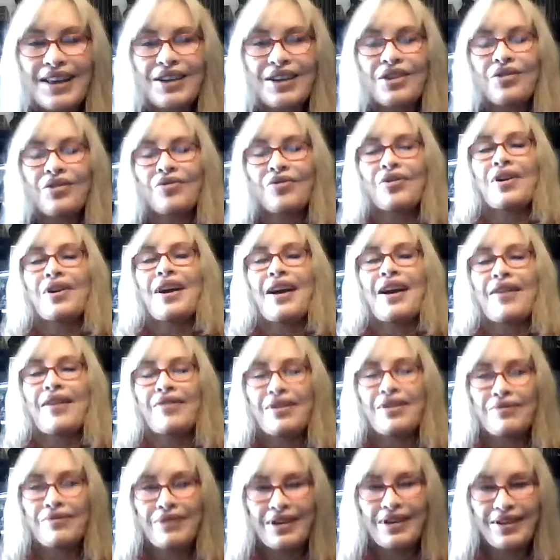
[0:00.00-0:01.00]
you for
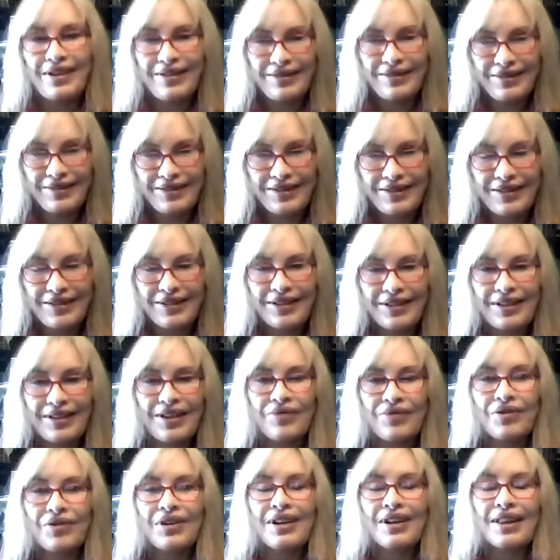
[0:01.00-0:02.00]
having me. Yes.
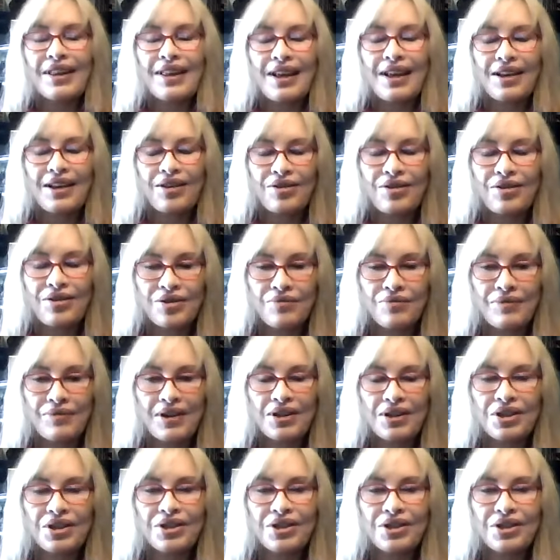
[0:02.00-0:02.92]
Thank you so much.